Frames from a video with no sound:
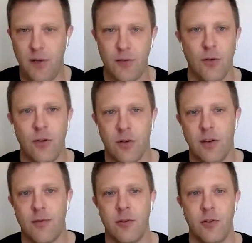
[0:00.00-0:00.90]
There's all sorts of
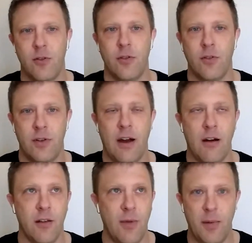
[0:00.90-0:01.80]
different
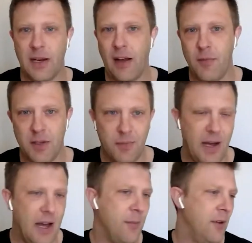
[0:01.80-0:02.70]
scenarios. Maybe government
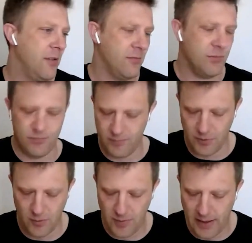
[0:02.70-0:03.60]
department,
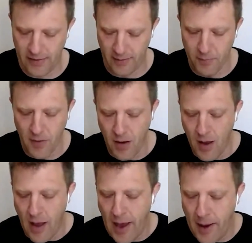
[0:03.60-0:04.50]
could be anything.
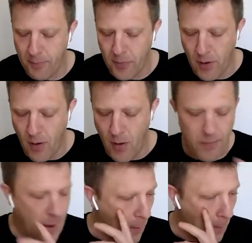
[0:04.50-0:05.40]

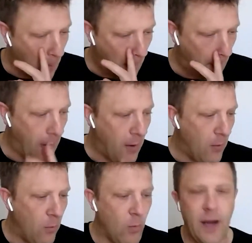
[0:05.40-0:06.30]
Now,
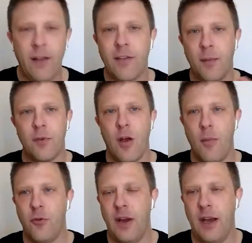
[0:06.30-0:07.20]
when
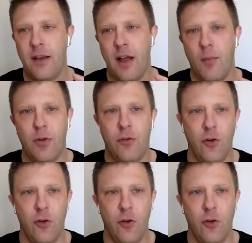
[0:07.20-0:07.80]
sometimes you'd end up with